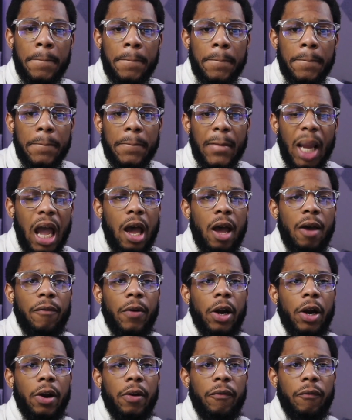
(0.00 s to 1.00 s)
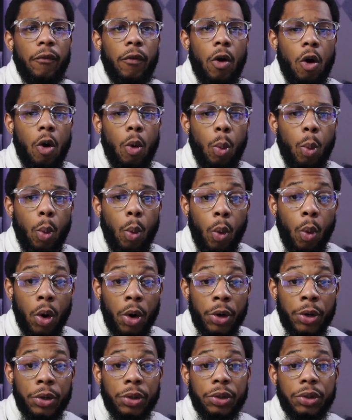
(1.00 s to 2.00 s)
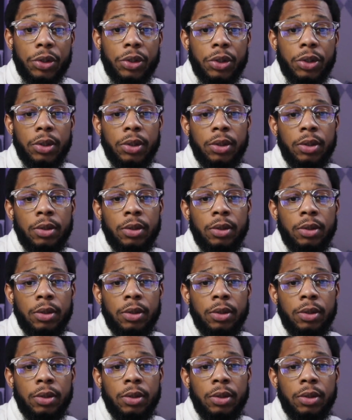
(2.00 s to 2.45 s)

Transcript: I've heard far worse